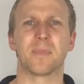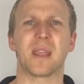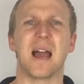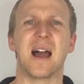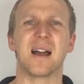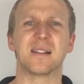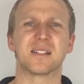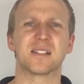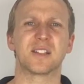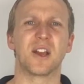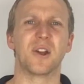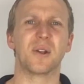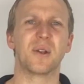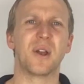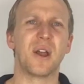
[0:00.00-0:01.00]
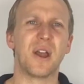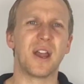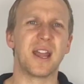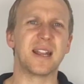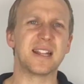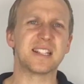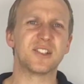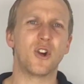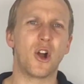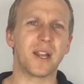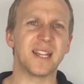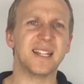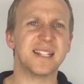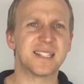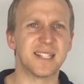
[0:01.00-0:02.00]
So it is
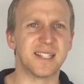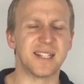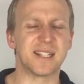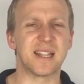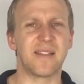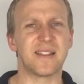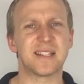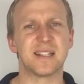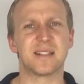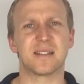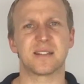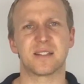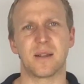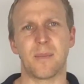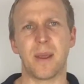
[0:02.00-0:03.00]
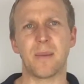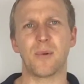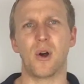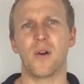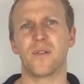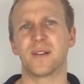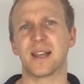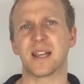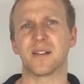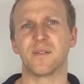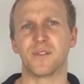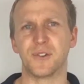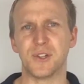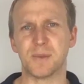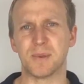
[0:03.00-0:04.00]
not incidence, and this is, so people often get
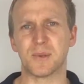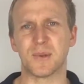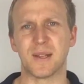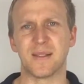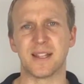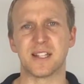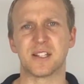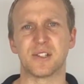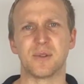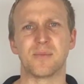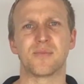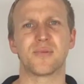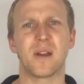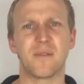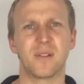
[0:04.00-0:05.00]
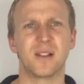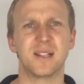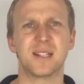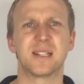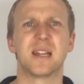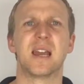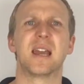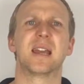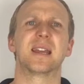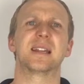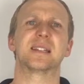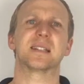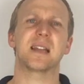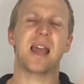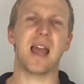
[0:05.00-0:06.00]
confused between these two. Prevalence
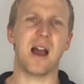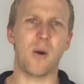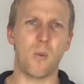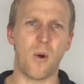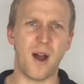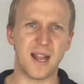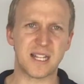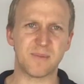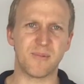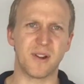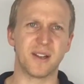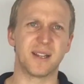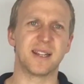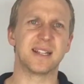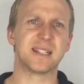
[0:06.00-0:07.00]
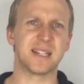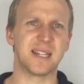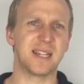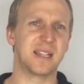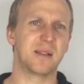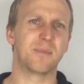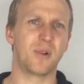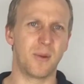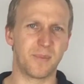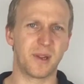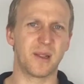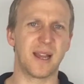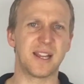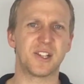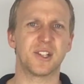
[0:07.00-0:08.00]
is how widespread it is in the
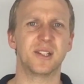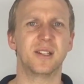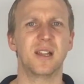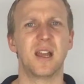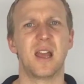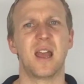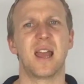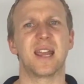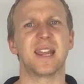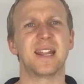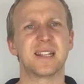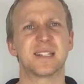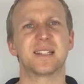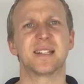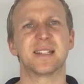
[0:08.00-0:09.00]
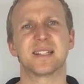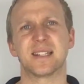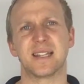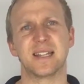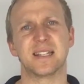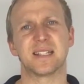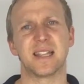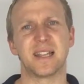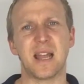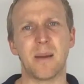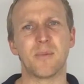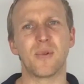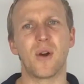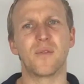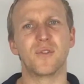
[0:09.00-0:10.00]
population. Incidence is the
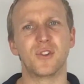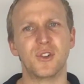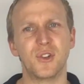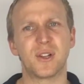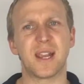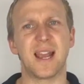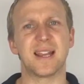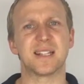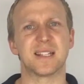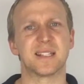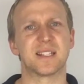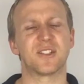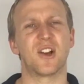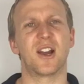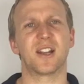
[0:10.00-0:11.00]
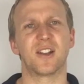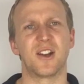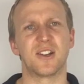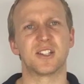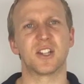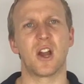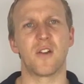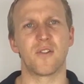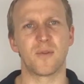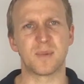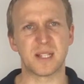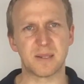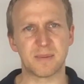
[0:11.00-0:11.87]
number of new cases diagnosed over